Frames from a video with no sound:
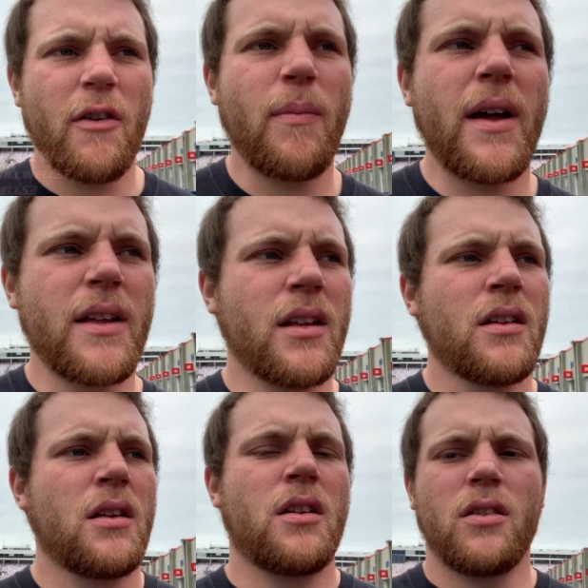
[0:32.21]
Everybody
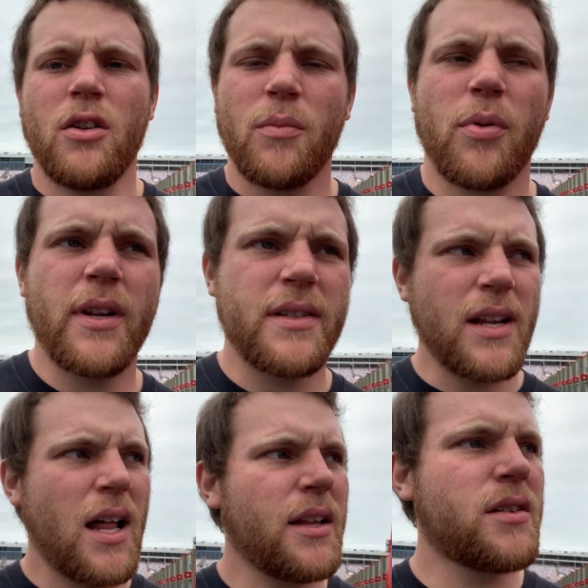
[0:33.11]
looked pretty
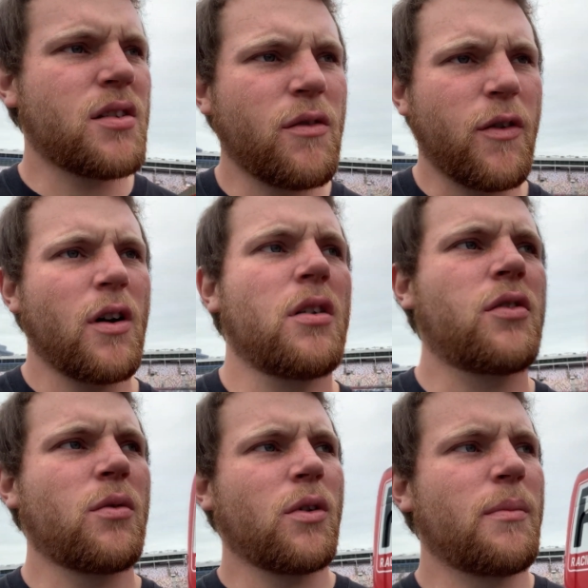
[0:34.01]
solid so far,
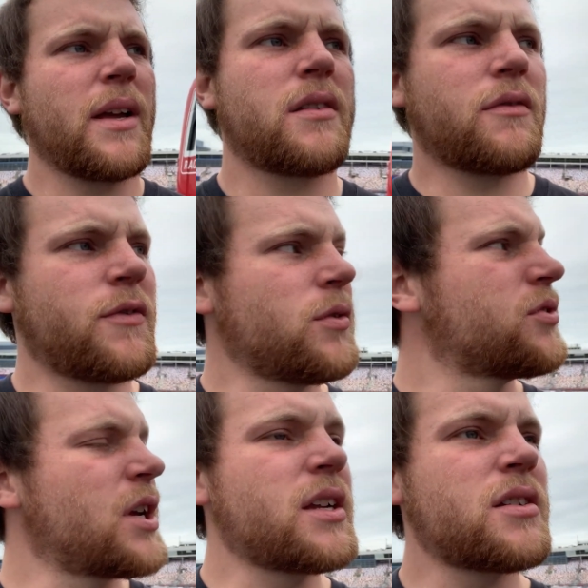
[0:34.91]
so we'll make a few
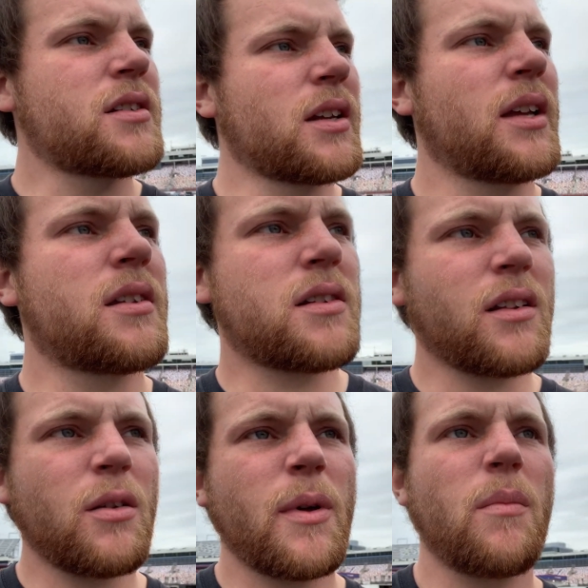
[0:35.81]
changes that give us a
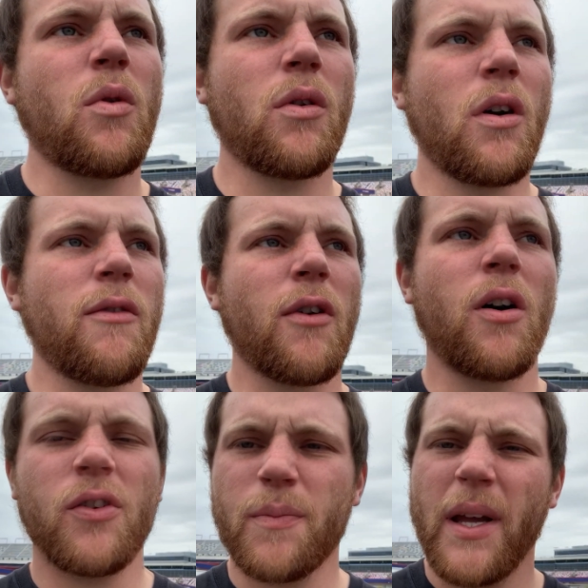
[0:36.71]
little bit more
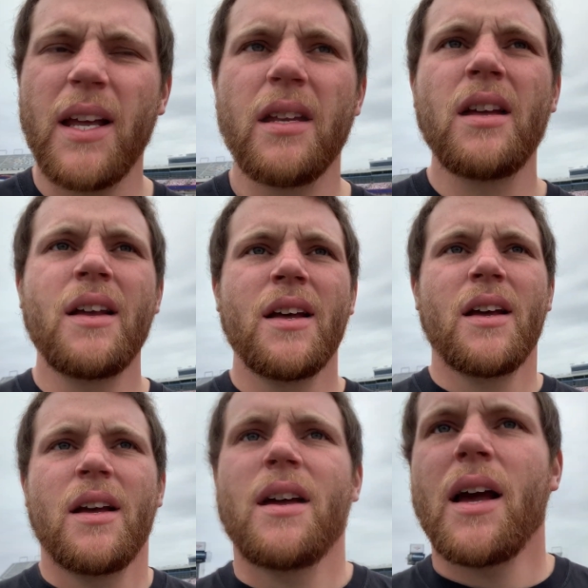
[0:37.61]
overall speed
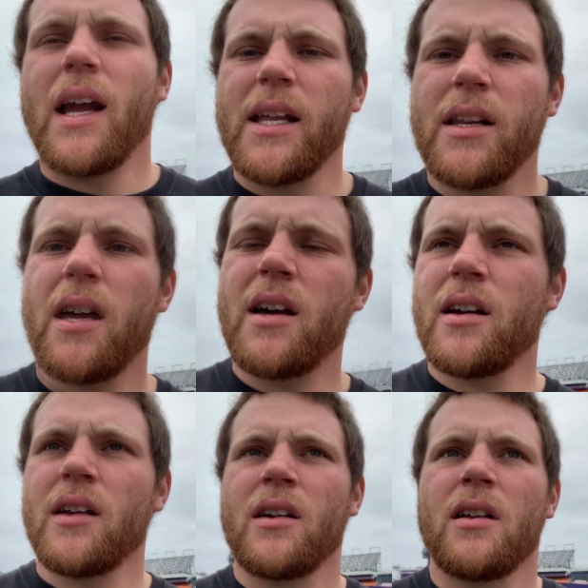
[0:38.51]
and uh,
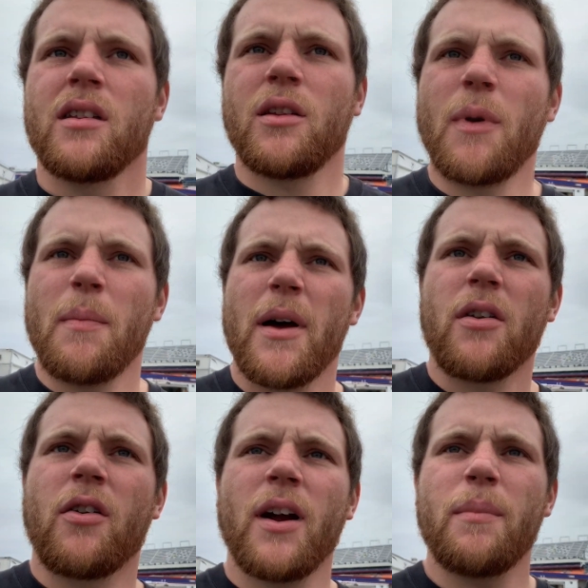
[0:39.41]
a little bit
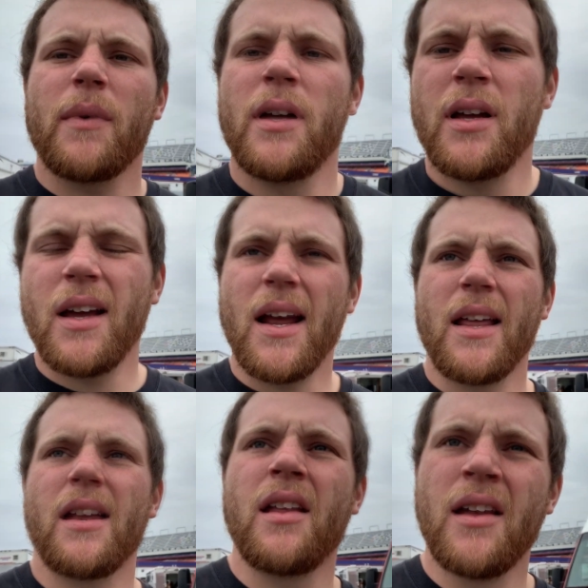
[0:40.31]
better grip,
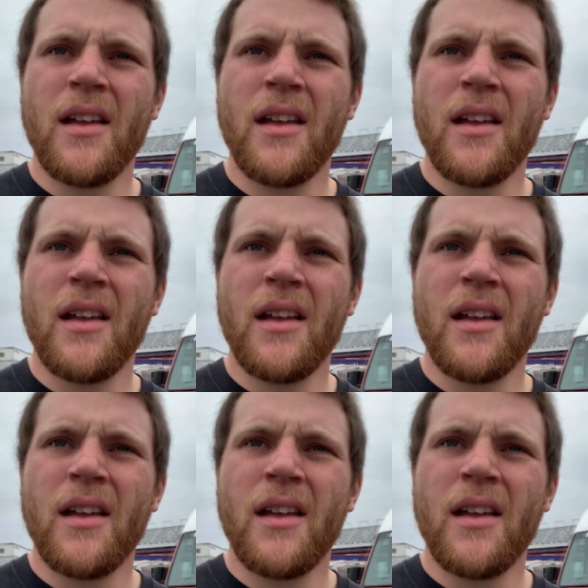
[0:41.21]
and